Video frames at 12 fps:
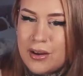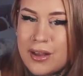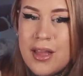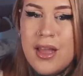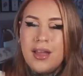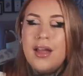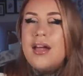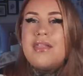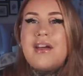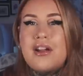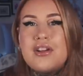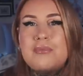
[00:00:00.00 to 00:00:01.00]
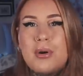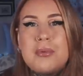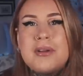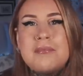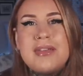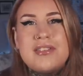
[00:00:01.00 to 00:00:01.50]
Like, that could
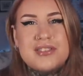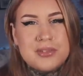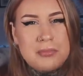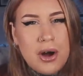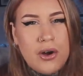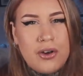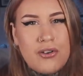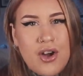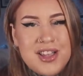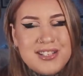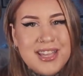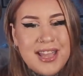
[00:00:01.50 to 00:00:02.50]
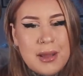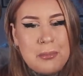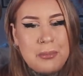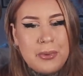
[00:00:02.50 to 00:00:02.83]
probably be the smarter idea,